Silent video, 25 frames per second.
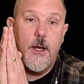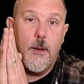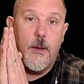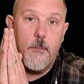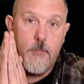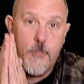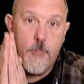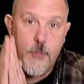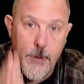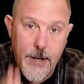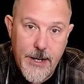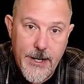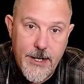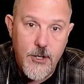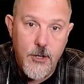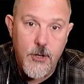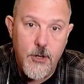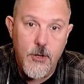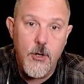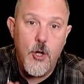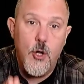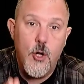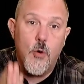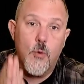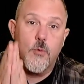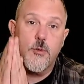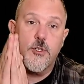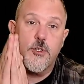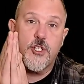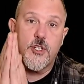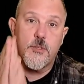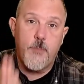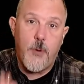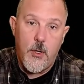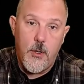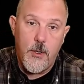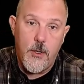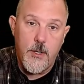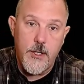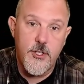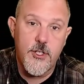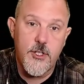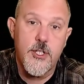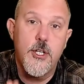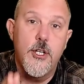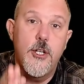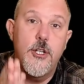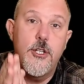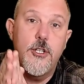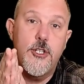breaker
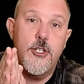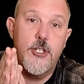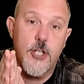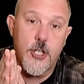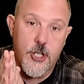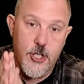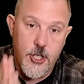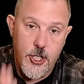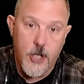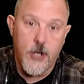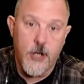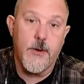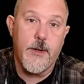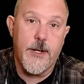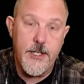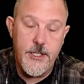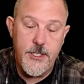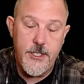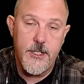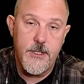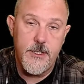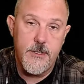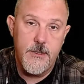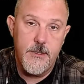responds to current.